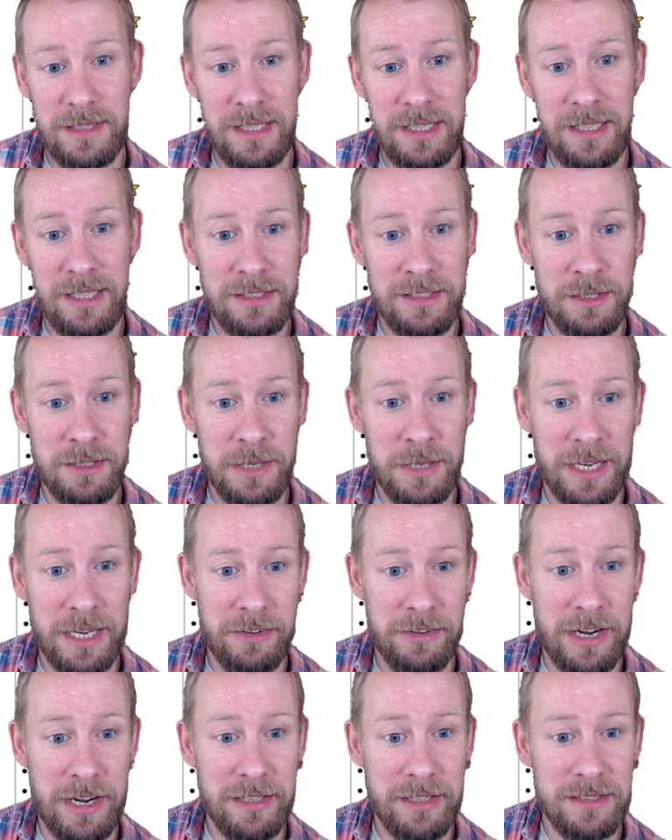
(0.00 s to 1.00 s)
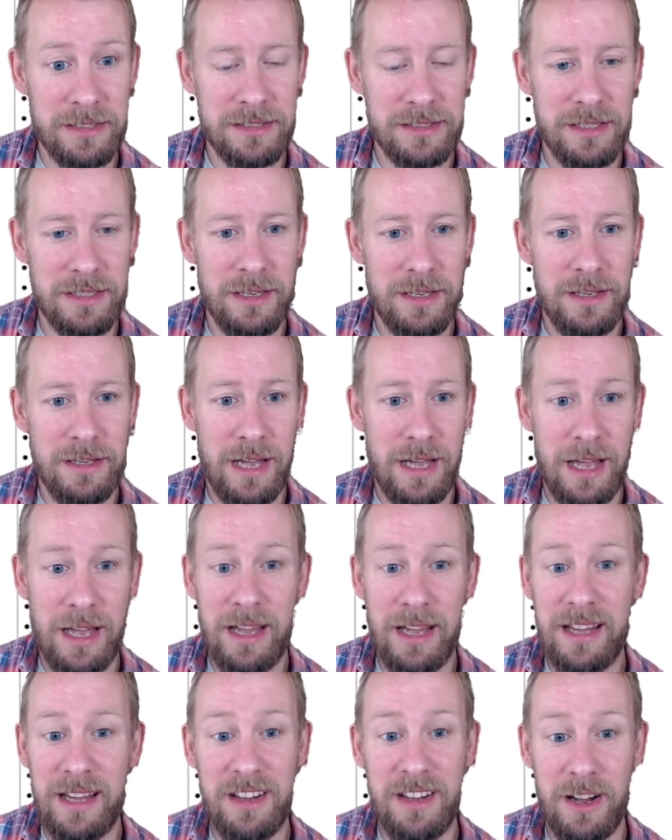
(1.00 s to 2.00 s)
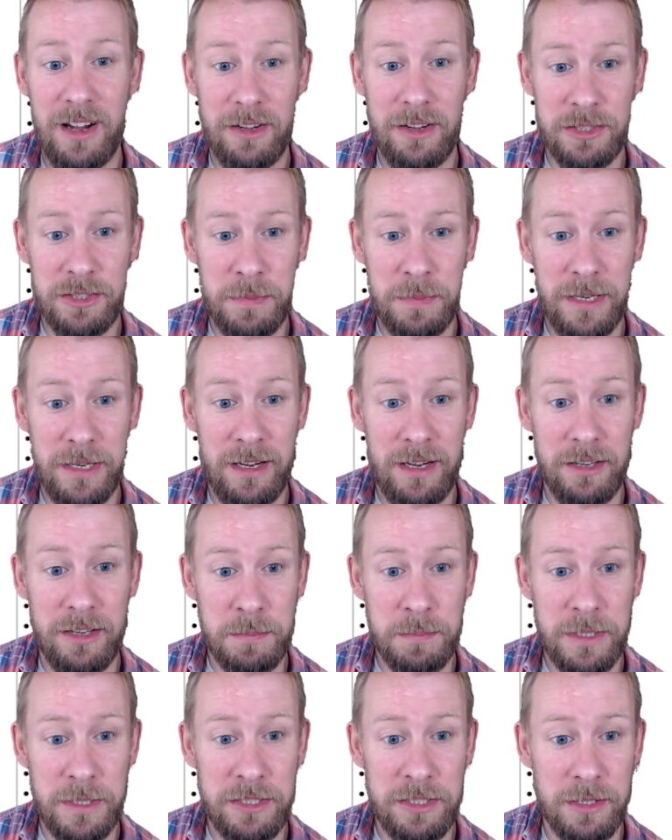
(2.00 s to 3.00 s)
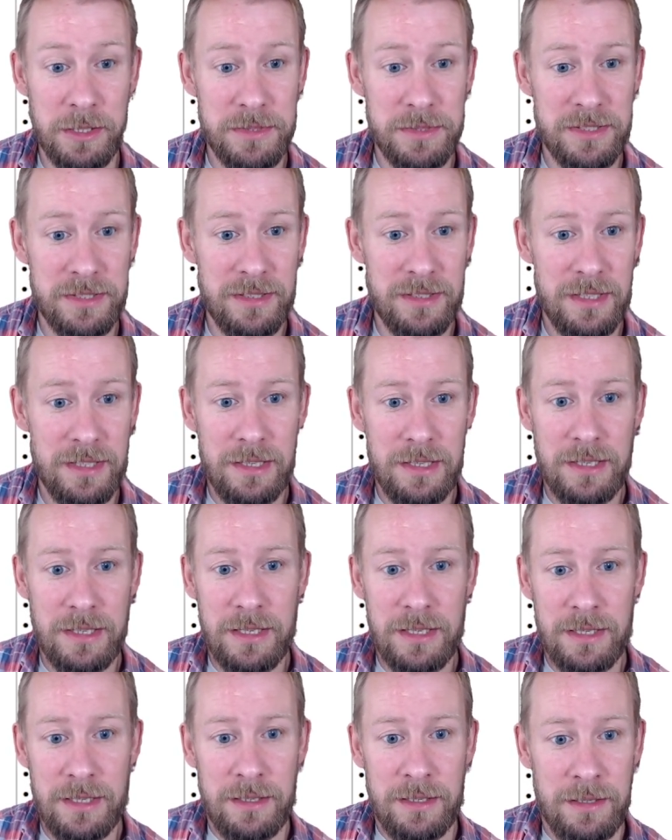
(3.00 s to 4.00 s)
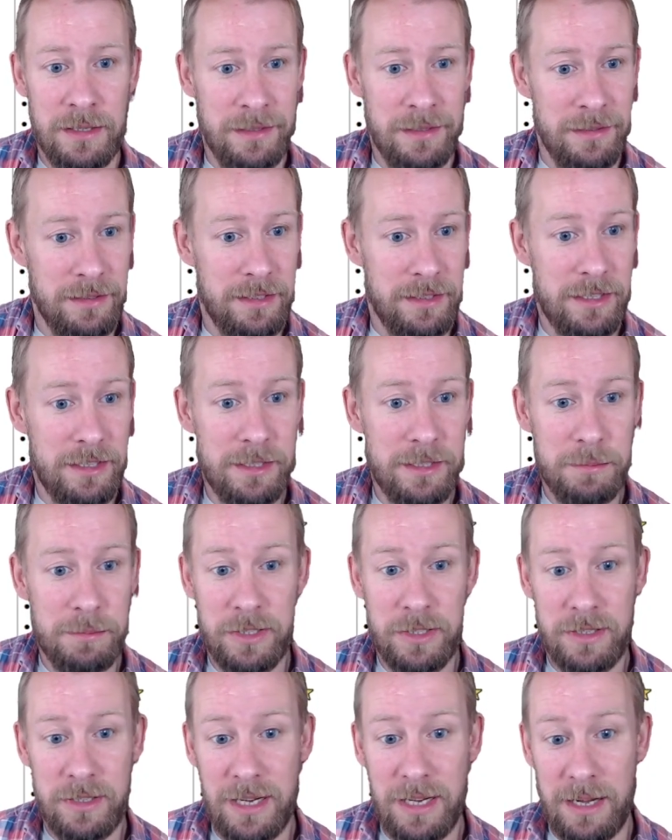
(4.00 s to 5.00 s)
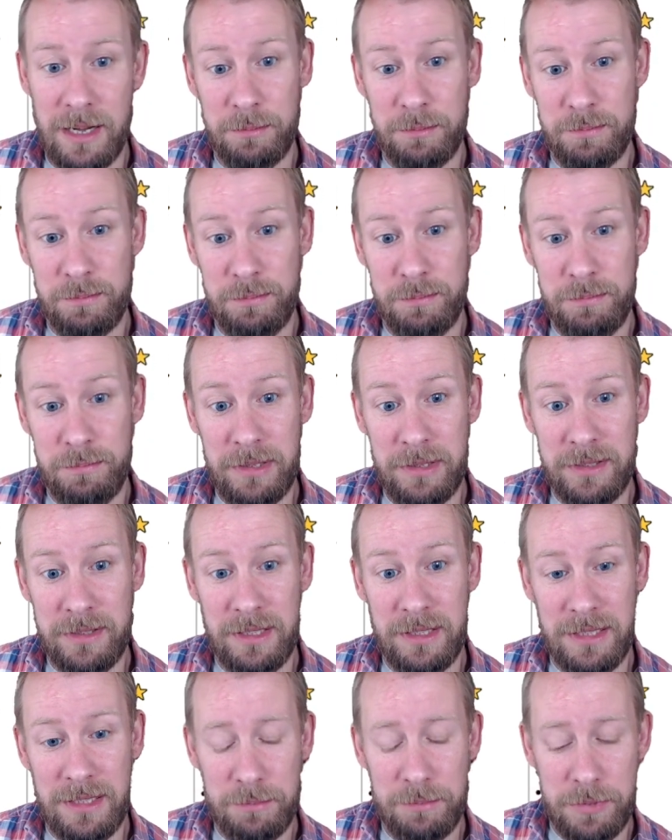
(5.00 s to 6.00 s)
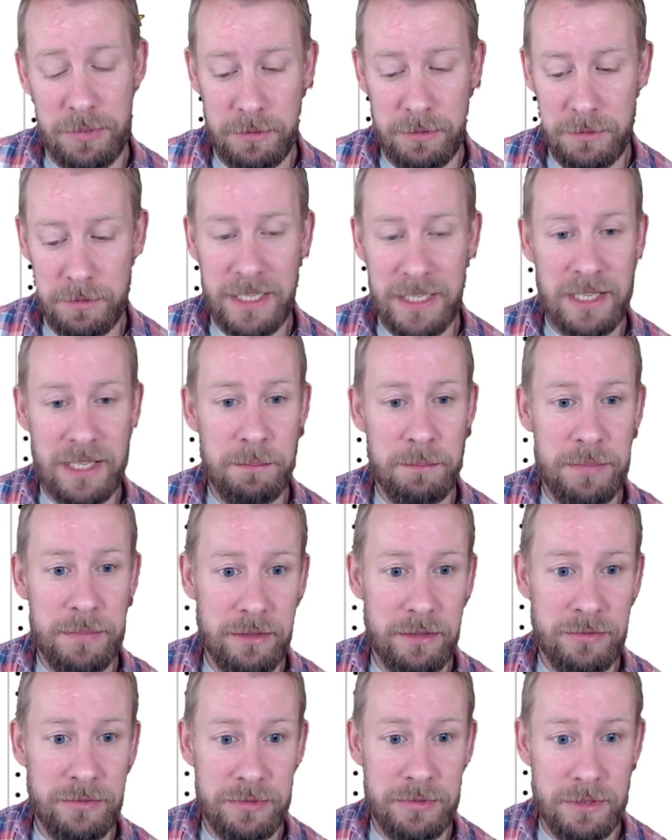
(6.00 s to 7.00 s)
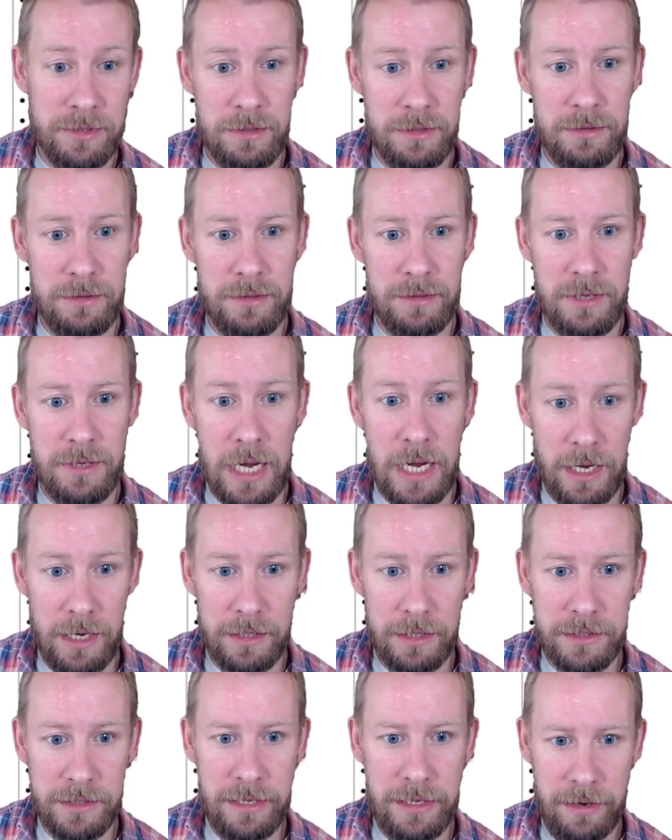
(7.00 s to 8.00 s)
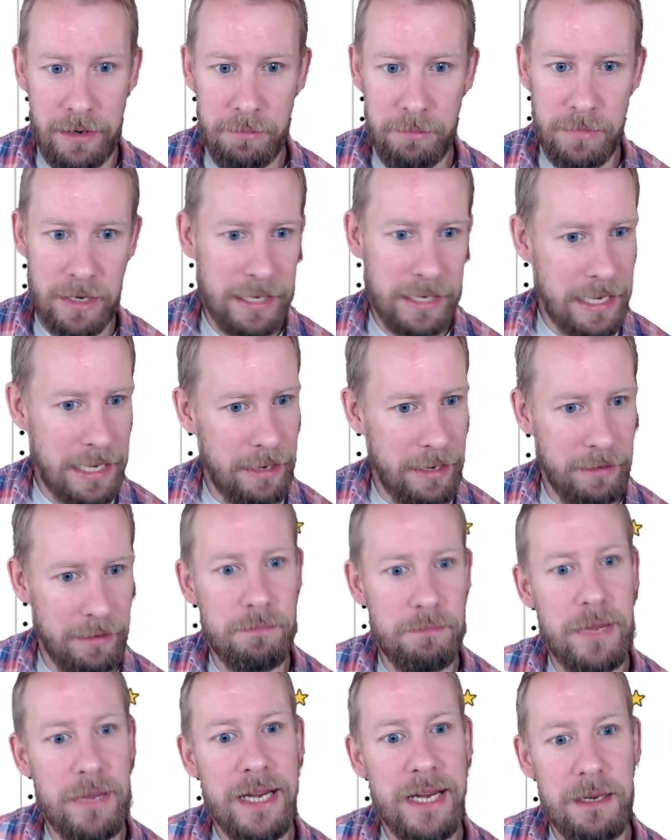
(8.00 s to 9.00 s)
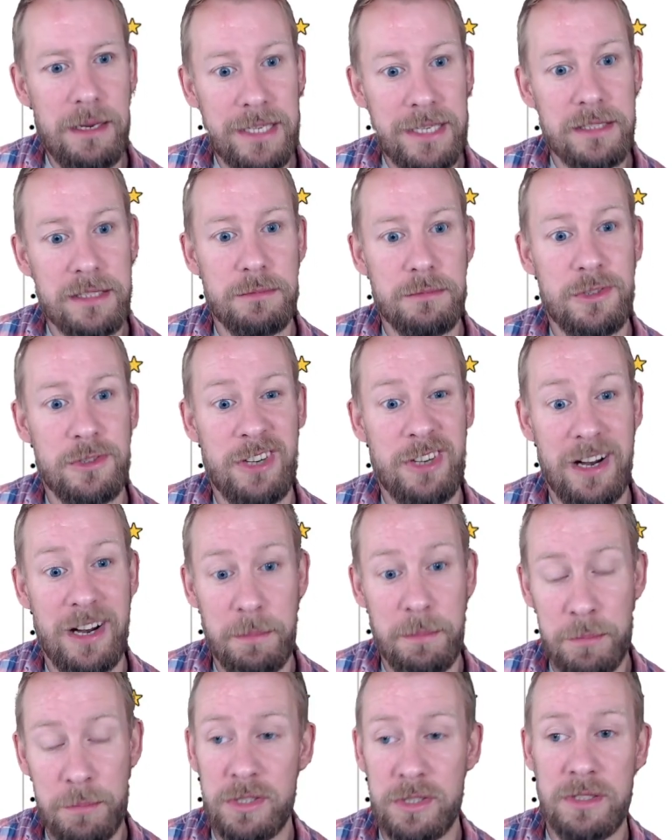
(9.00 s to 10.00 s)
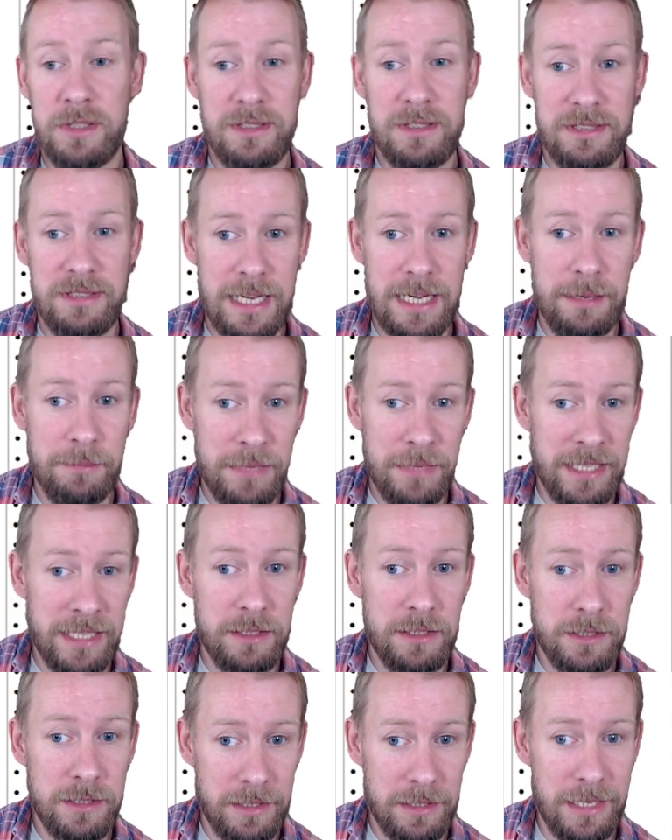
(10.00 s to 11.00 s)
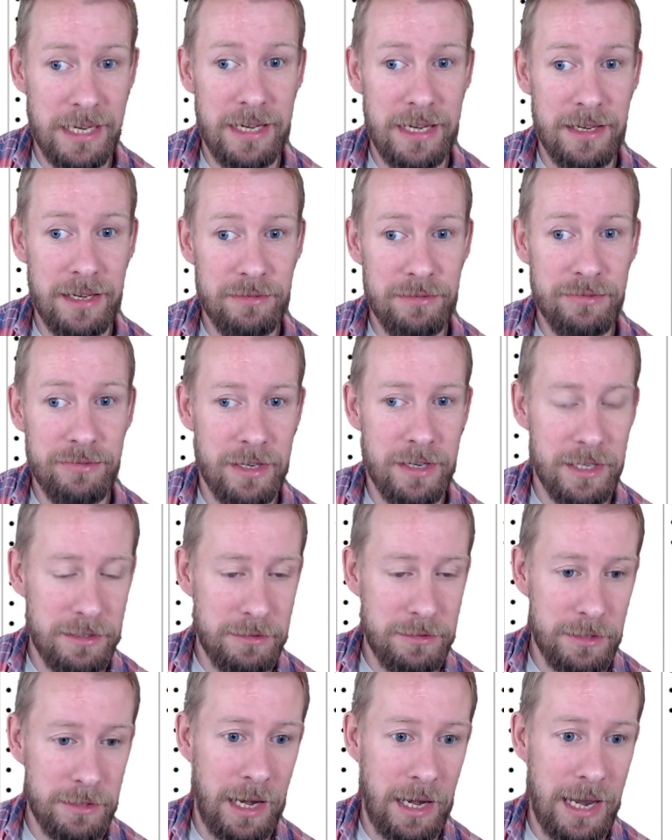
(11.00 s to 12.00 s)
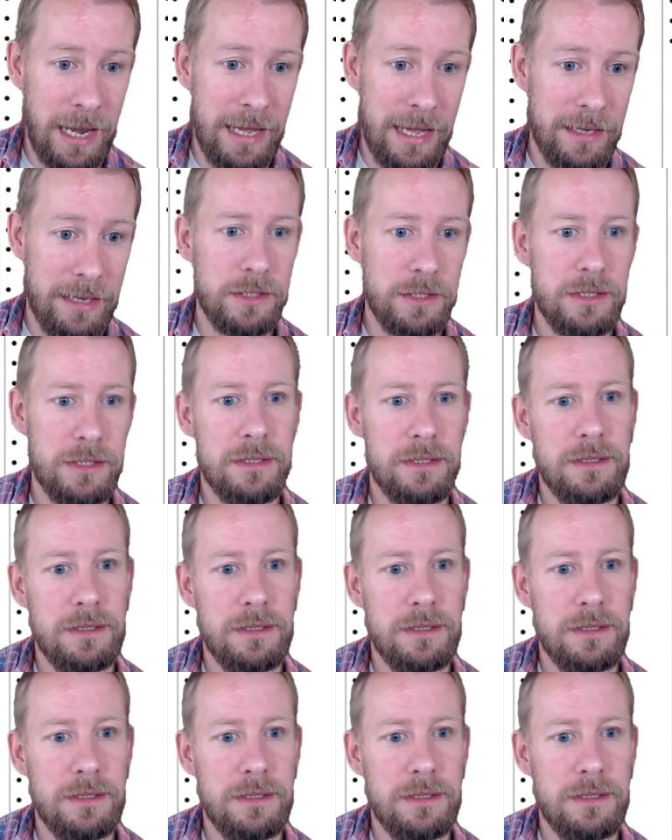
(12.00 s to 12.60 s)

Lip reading: 2 Hanaraks and Archbishops. Gerptuk, I'm probably going to build for a hard team again, mainly because I'm trying to push damage there for Hydra Clash.